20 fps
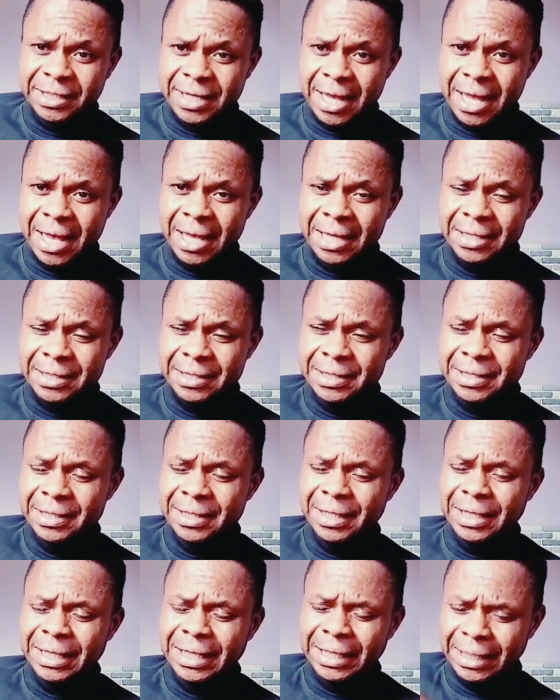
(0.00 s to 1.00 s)
Death
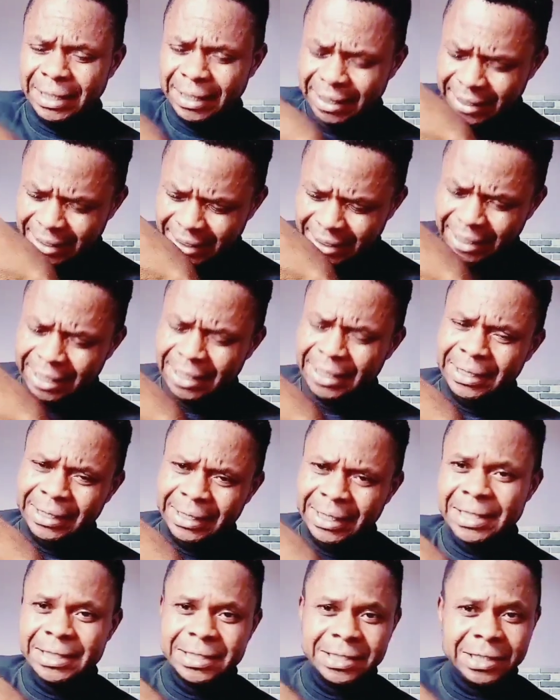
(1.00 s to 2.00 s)
in
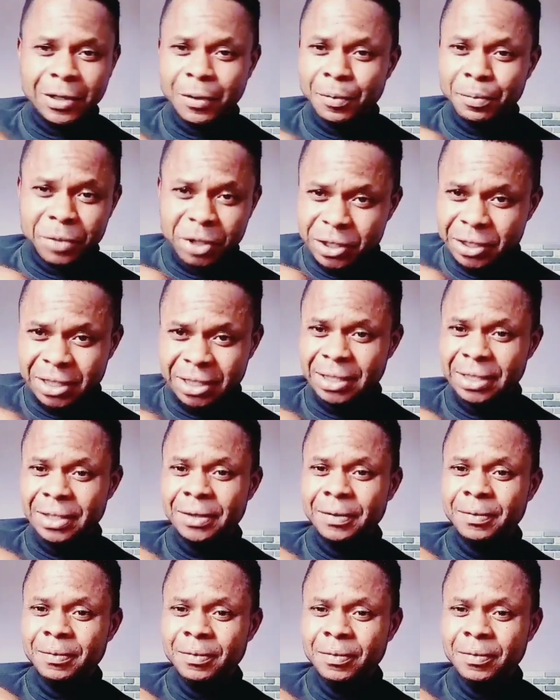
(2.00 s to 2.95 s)
this community.